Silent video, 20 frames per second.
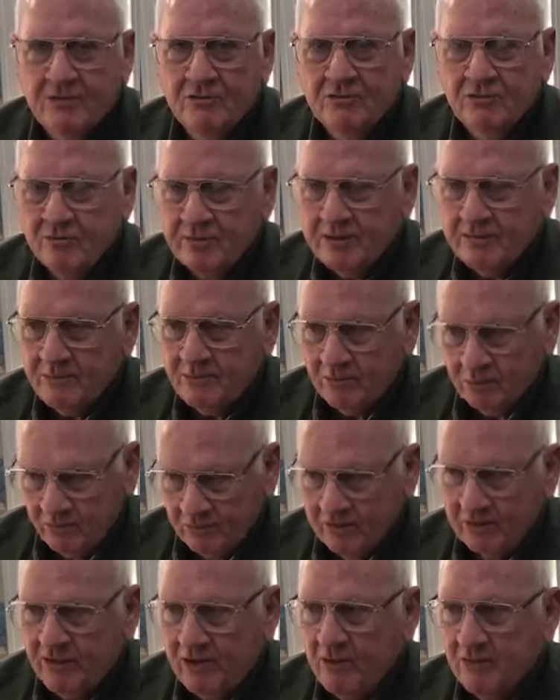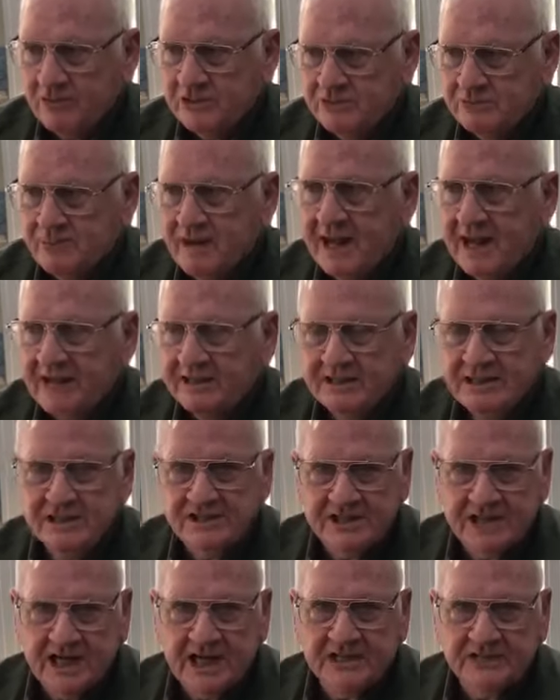remember, we're always buying these
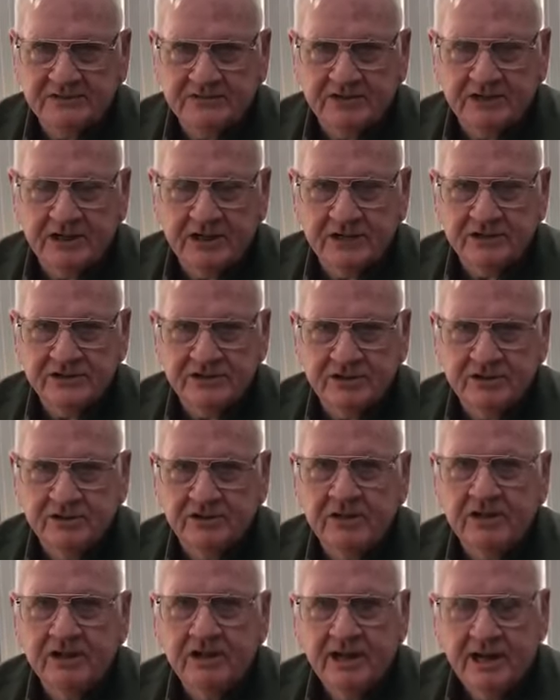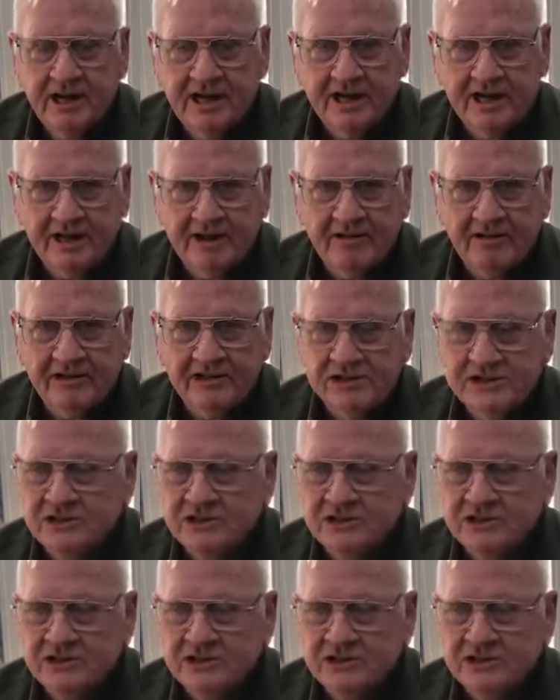kinds of guns here at Larry's.